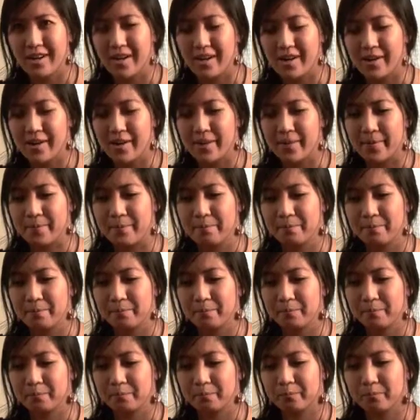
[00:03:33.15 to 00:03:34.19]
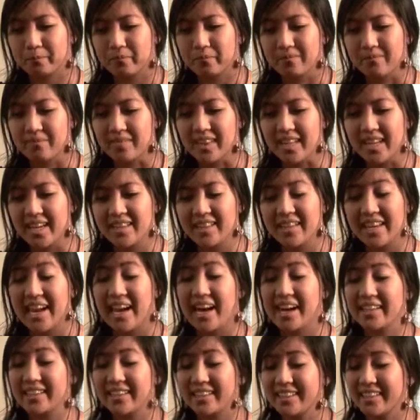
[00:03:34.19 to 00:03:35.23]
um, they
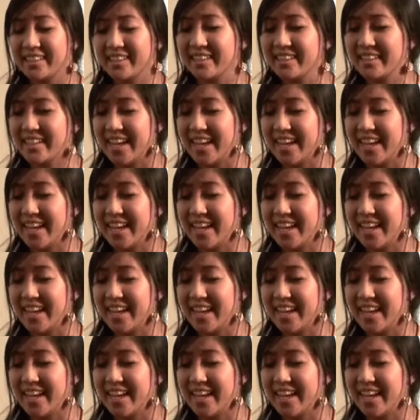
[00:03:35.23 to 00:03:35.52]
had a